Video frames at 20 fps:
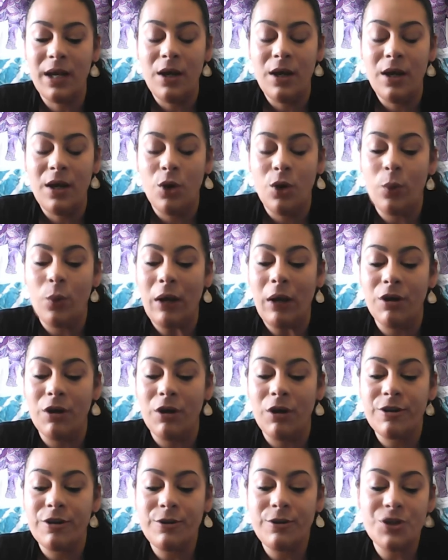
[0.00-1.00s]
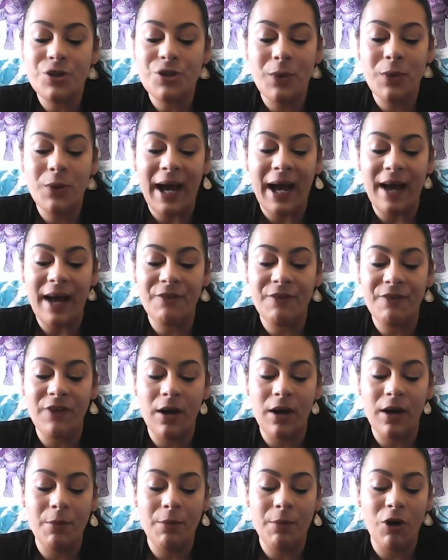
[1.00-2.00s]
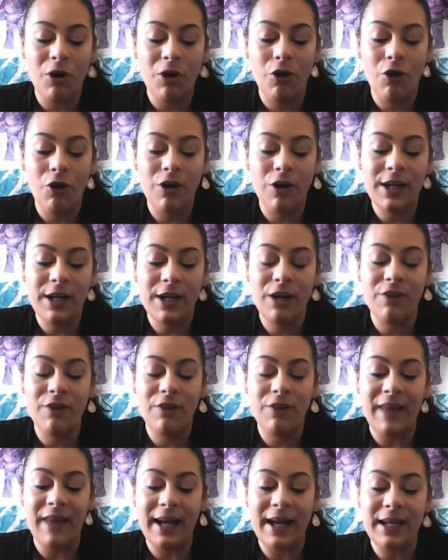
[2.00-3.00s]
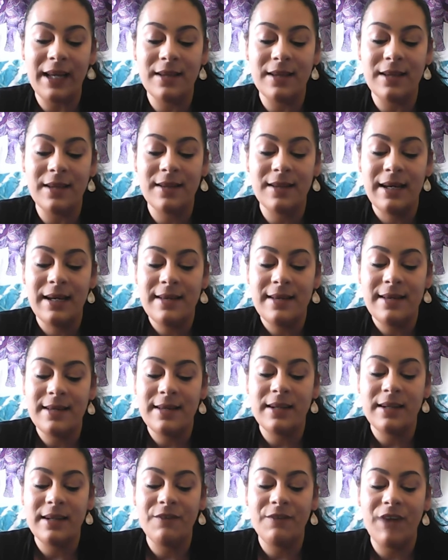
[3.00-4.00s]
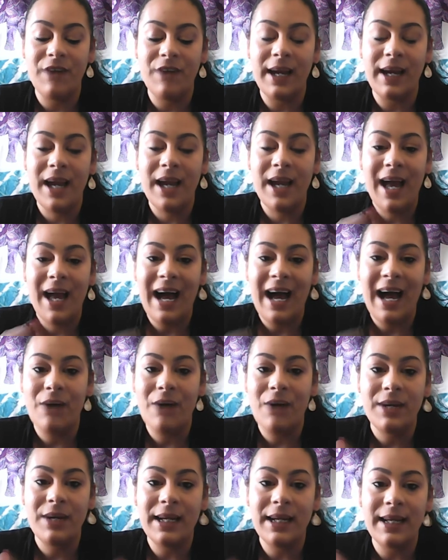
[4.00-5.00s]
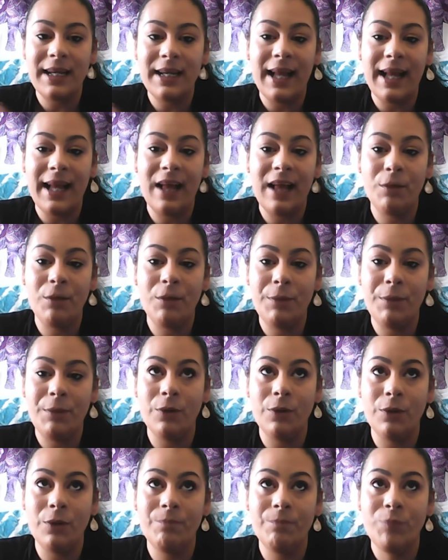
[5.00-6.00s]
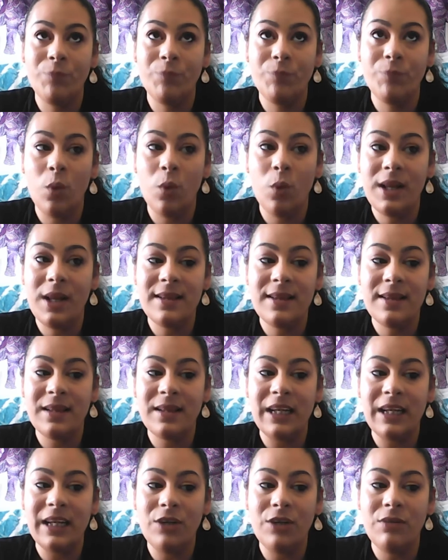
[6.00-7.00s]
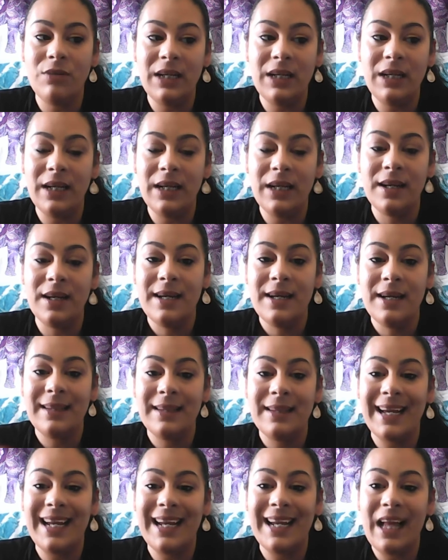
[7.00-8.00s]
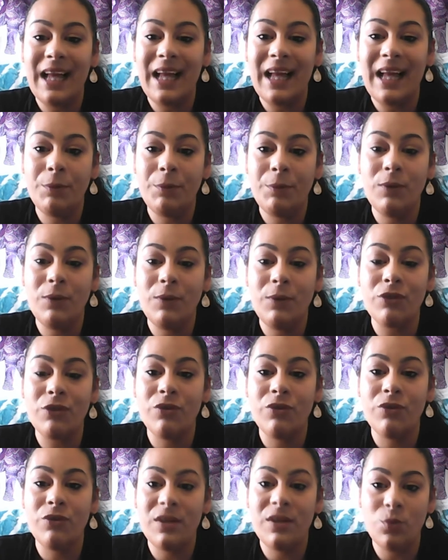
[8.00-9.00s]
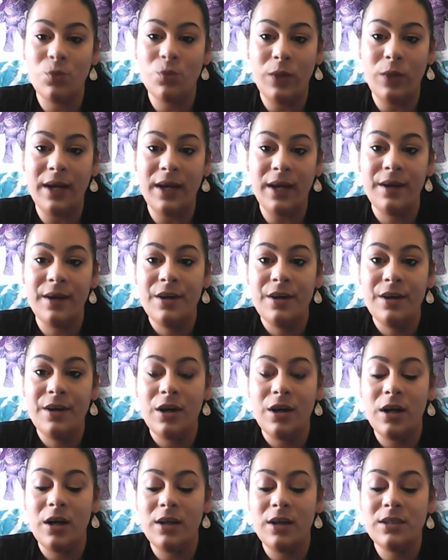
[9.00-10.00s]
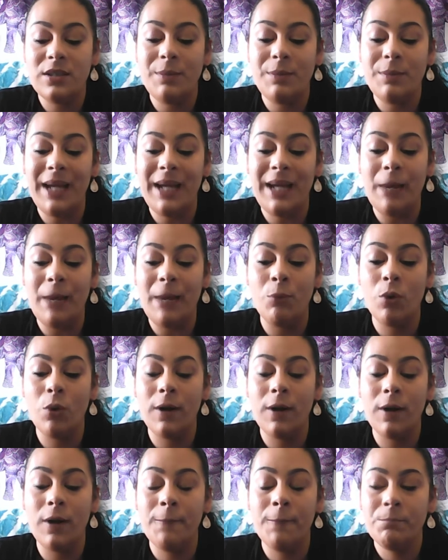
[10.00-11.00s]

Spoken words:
We also do have a card here that is signifying how can it help you? What is it that you need that can help you get through this week to be a more